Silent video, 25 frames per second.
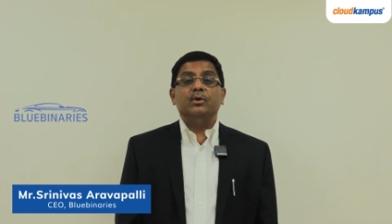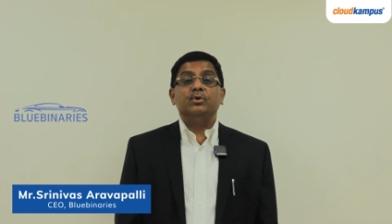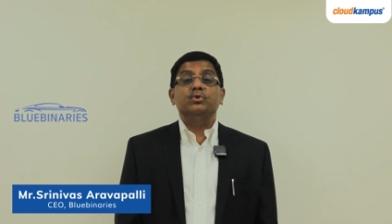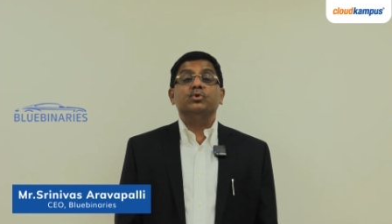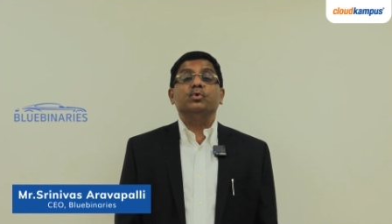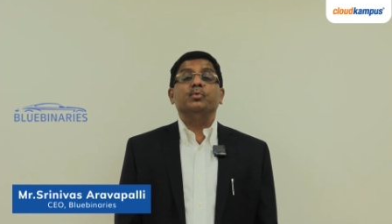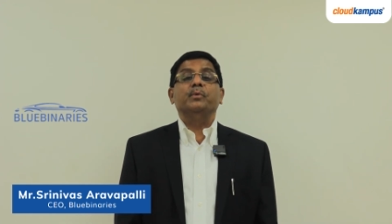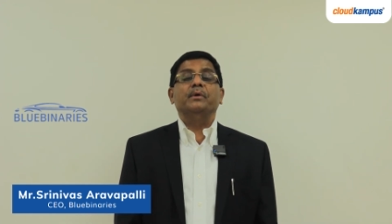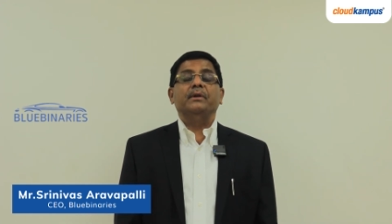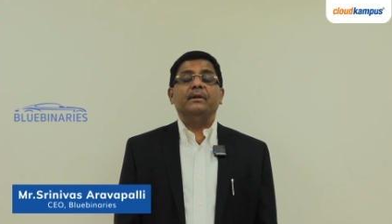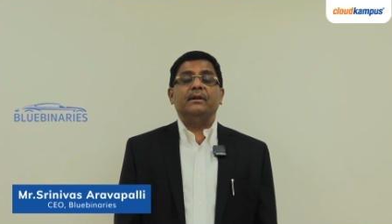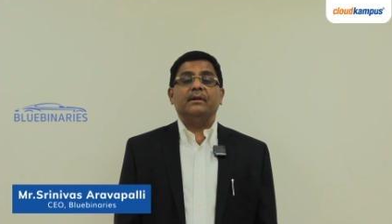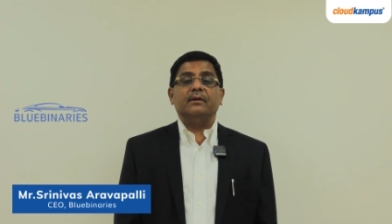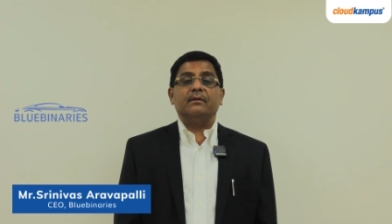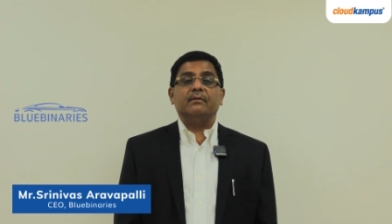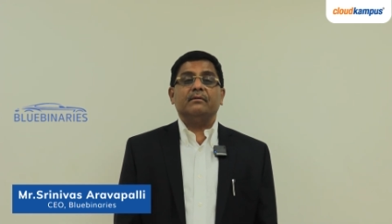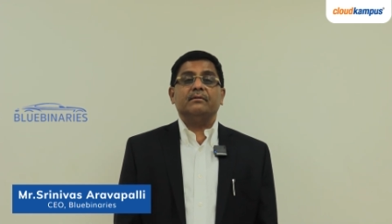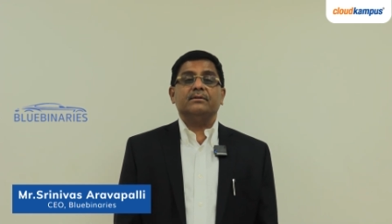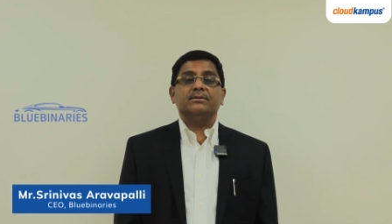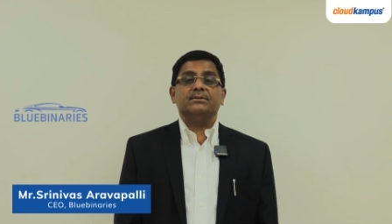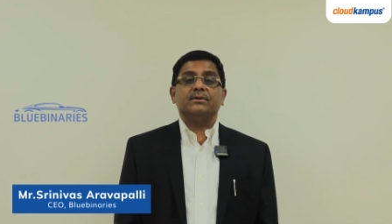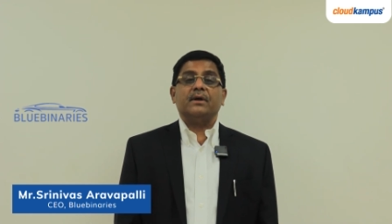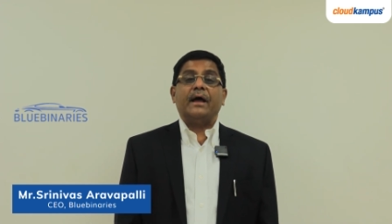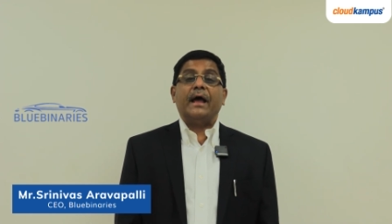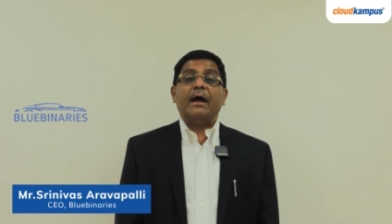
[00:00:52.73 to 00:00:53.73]

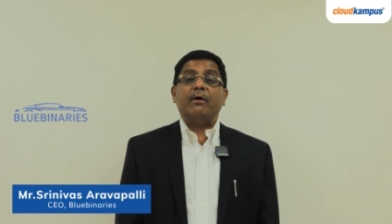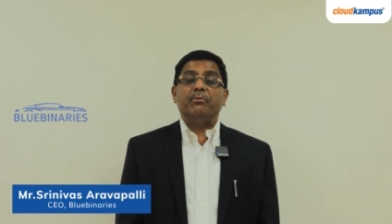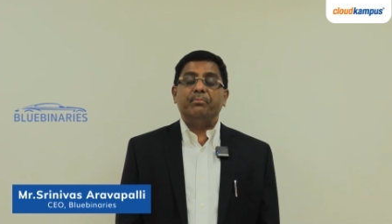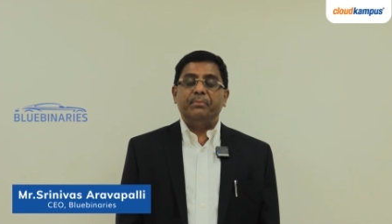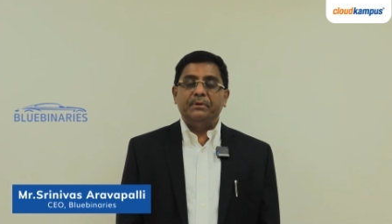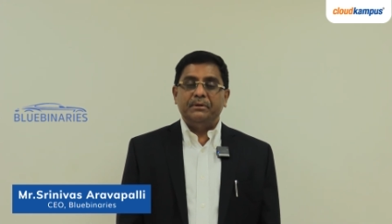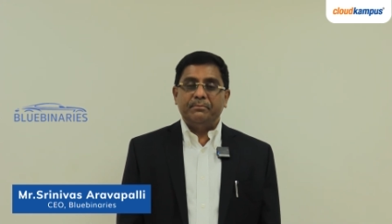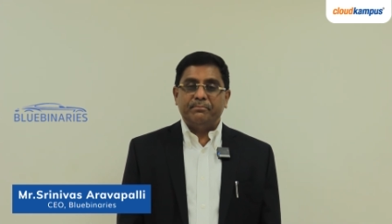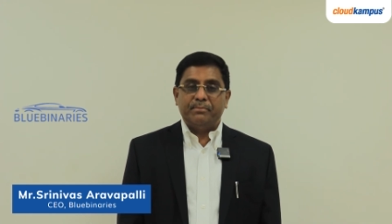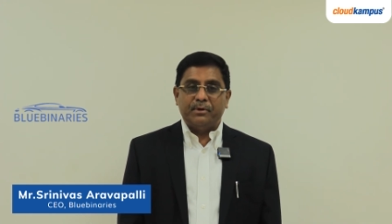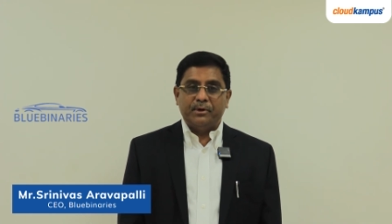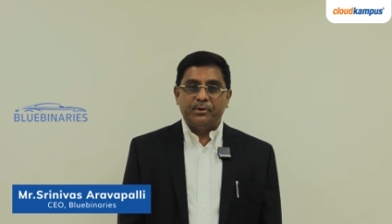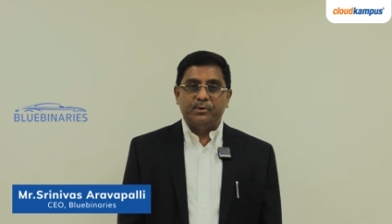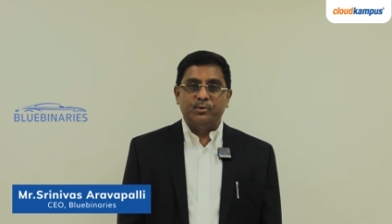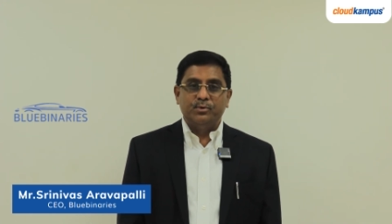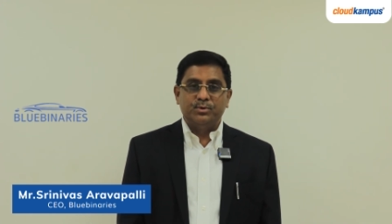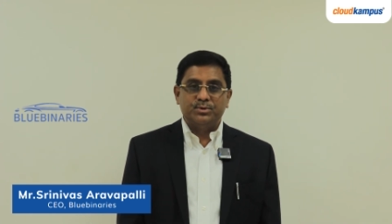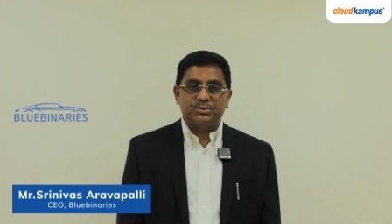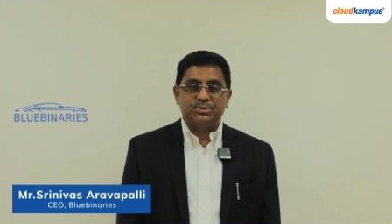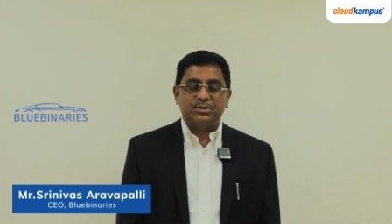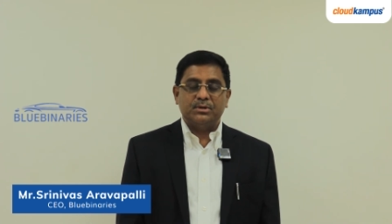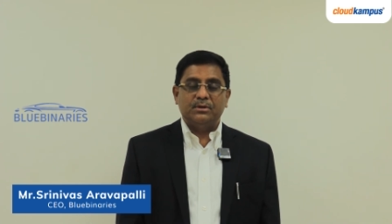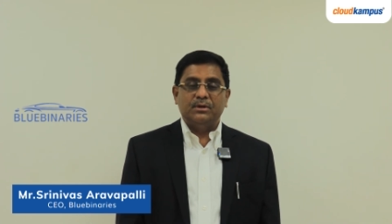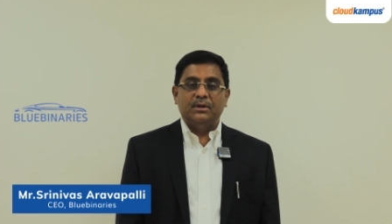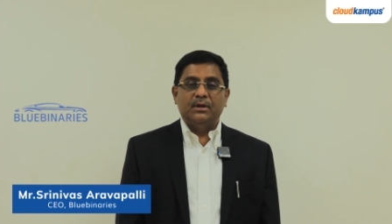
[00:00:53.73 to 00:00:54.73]
two-wheelers have been
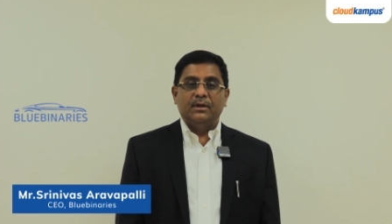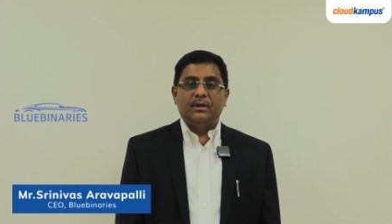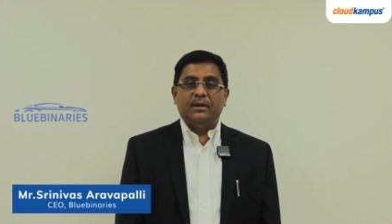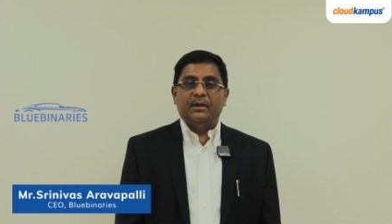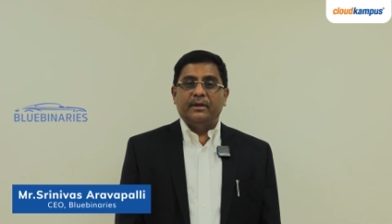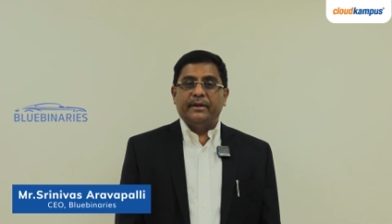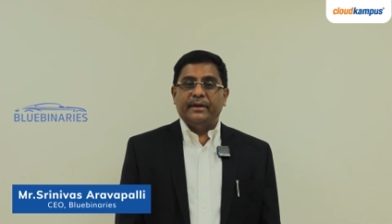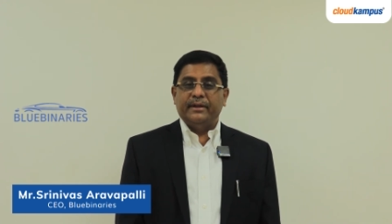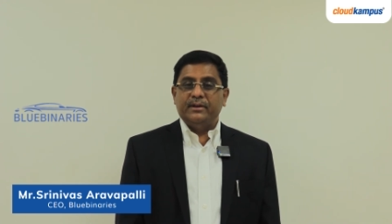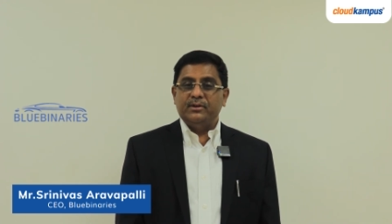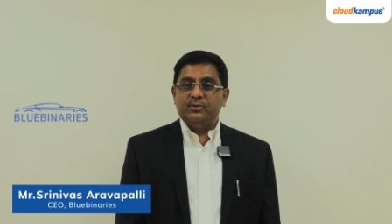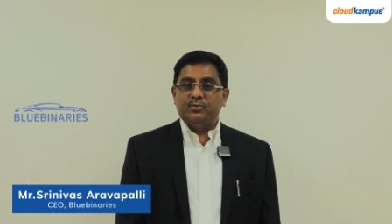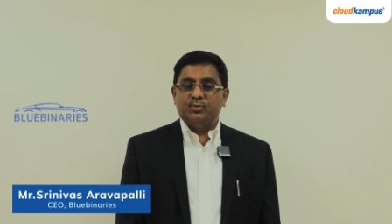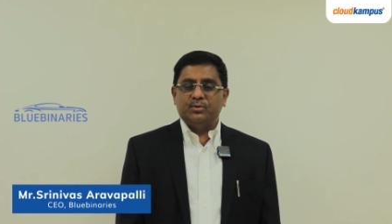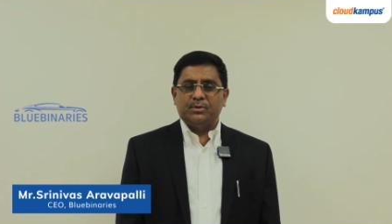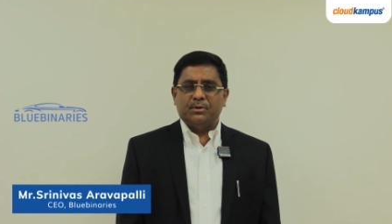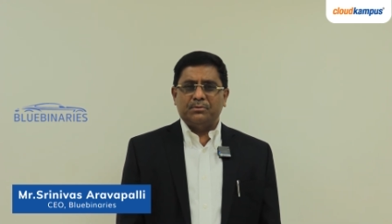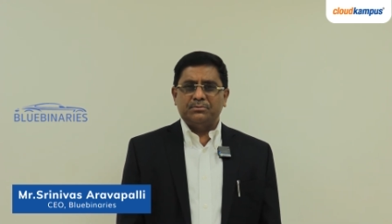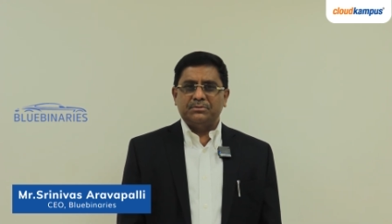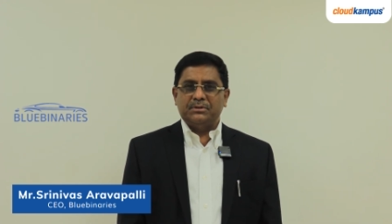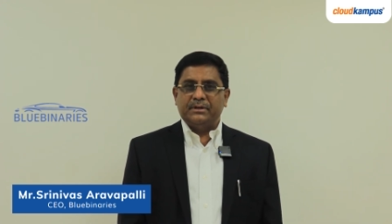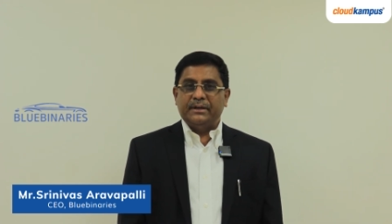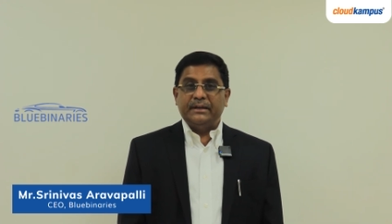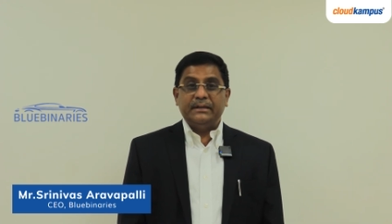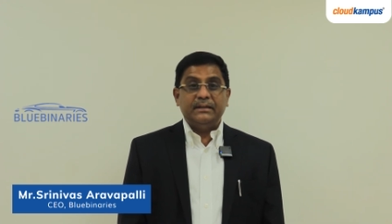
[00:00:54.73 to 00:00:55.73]
produced in
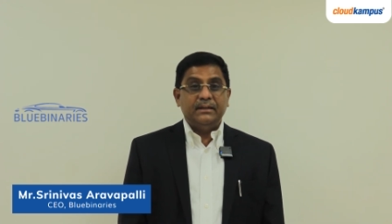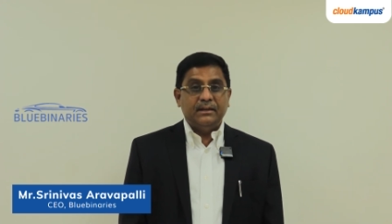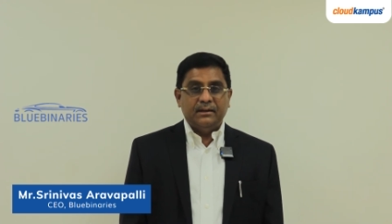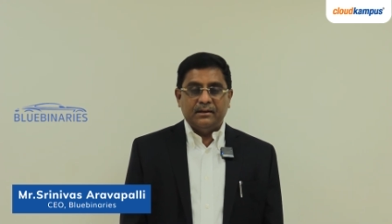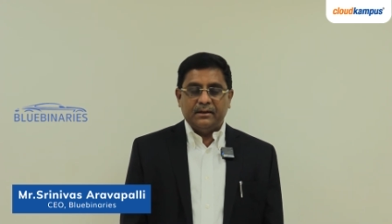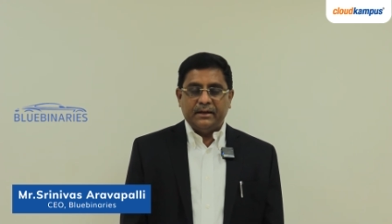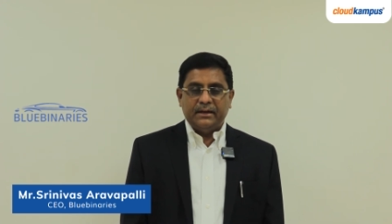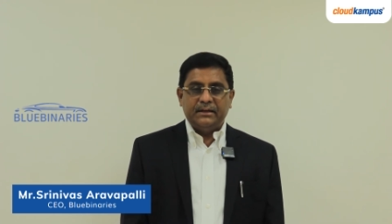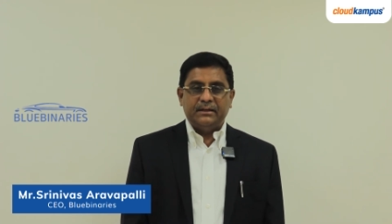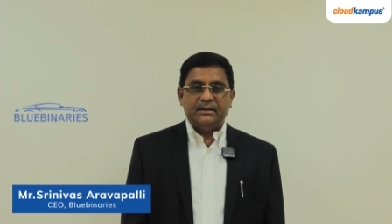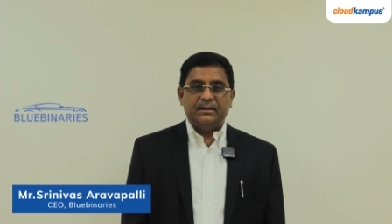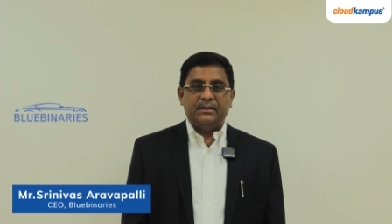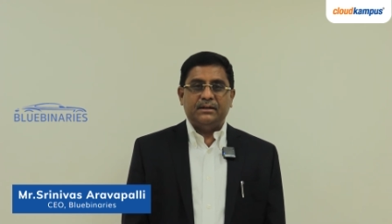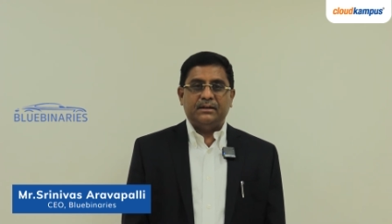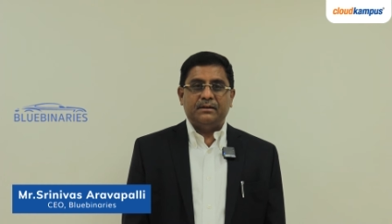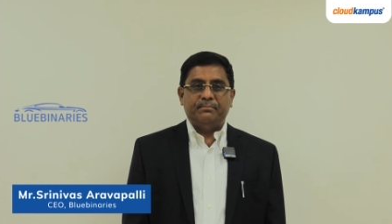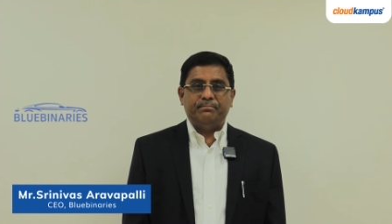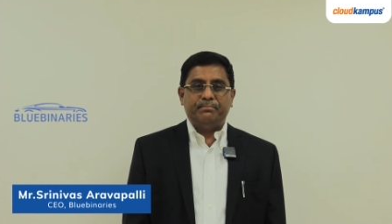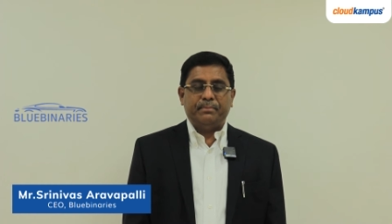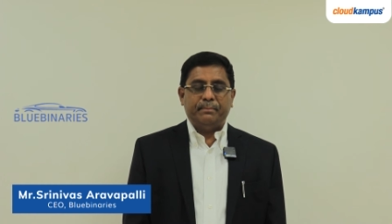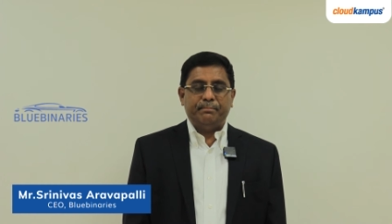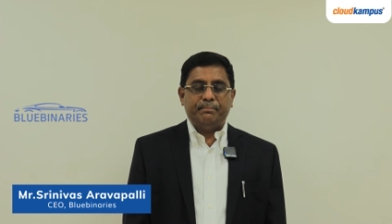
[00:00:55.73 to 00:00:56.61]
2018-19